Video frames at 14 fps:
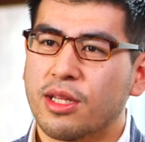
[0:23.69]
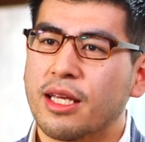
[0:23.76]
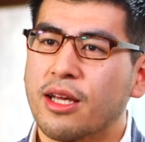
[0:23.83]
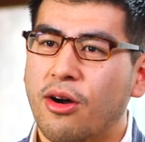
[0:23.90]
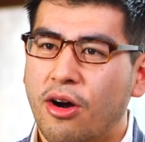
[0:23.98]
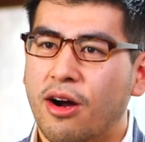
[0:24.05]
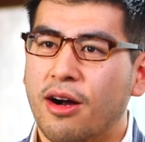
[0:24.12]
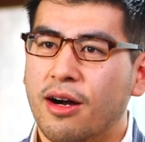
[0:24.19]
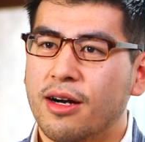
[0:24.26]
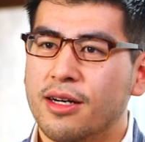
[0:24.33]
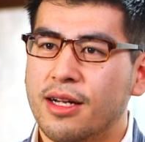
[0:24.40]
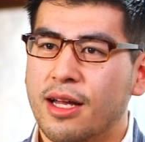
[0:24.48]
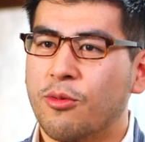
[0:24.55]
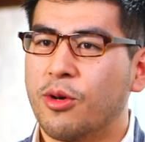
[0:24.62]
really are
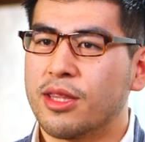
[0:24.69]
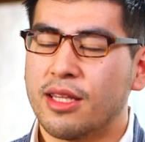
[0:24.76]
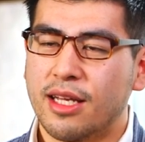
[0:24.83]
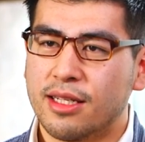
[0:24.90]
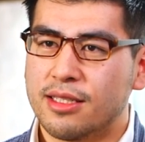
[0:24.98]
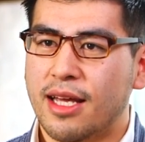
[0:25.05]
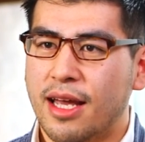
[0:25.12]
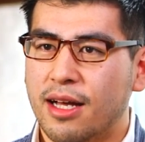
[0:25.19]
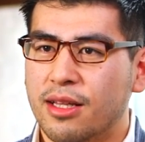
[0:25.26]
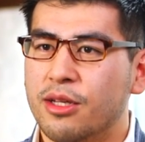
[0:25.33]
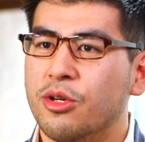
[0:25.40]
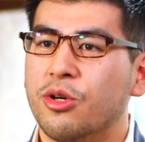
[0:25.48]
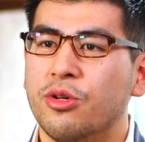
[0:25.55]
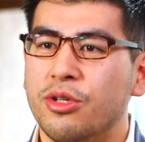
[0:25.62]
and what they entail
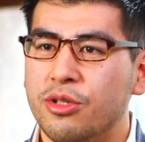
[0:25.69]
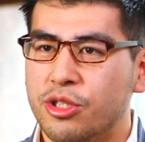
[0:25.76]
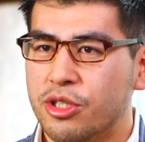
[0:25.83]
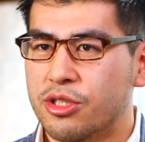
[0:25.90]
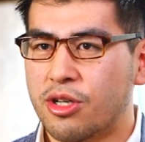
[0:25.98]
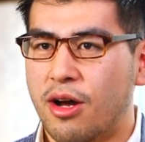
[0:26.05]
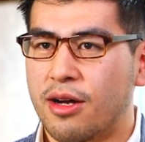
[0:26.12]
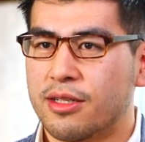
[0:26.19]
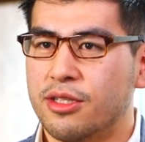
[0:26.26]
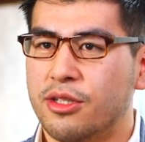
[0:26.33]
and who you should talk